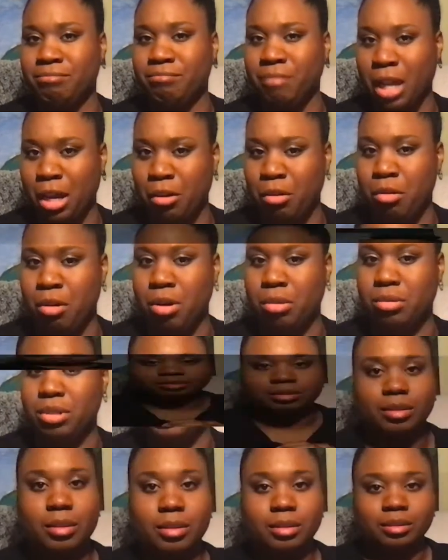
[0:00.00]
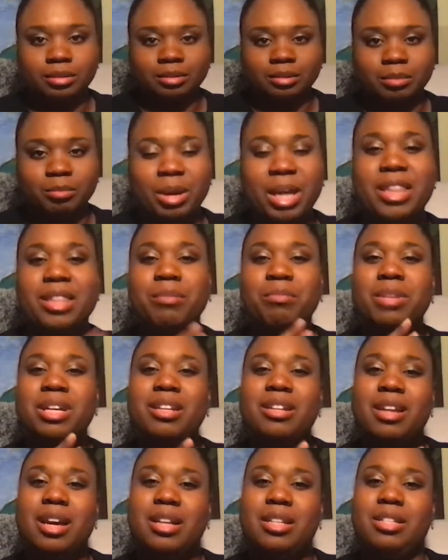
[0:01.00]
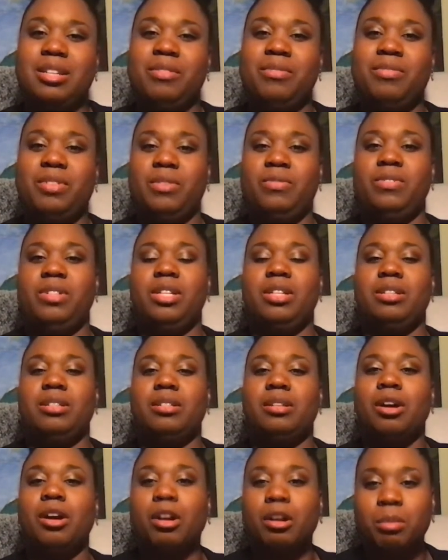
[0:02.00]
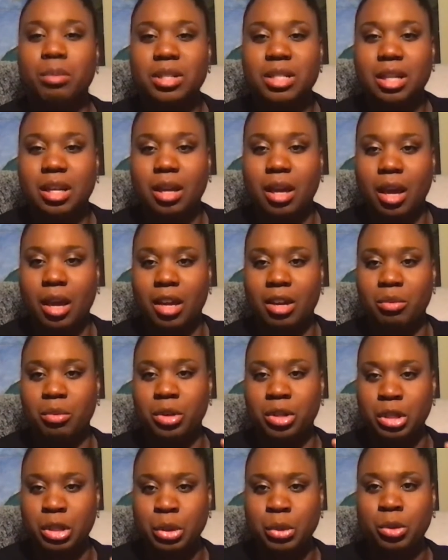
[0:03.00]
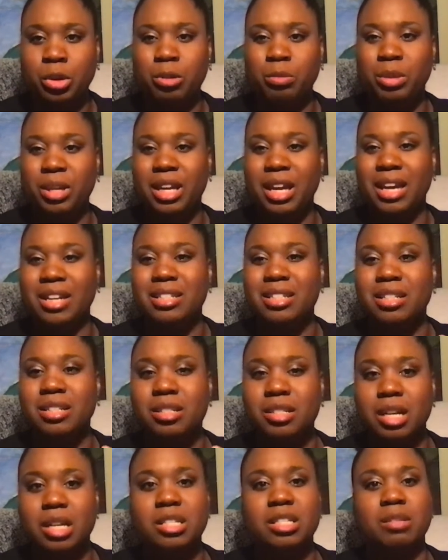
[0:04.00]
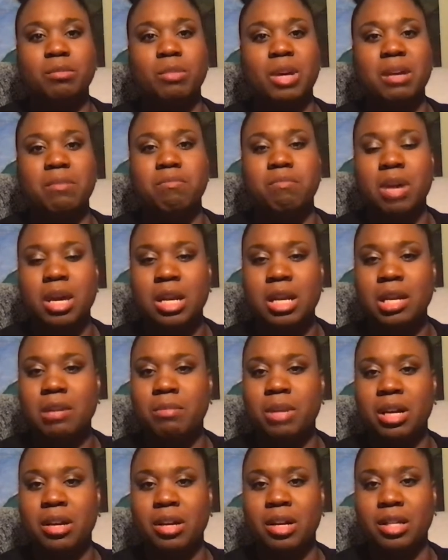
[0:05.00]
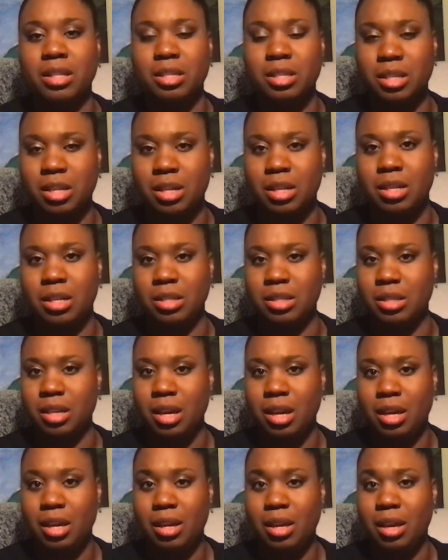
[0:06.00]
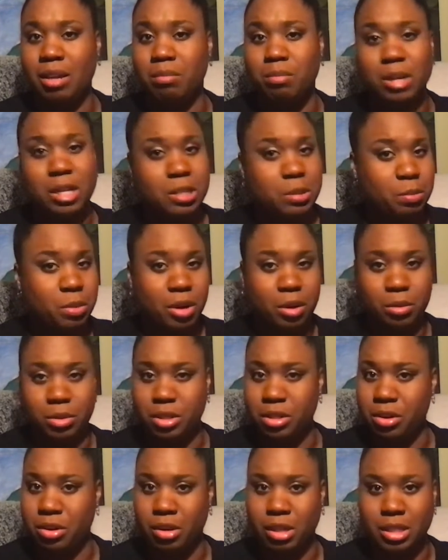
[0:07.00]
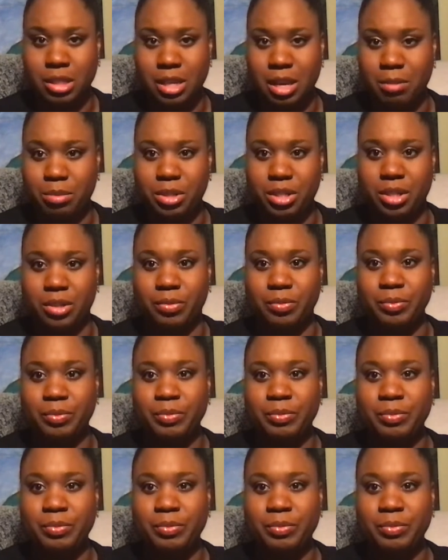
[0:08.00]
end quote. By the mid-1950s, urban decay and renewal began to decimate many American cities, and Pittsburgh was no exception.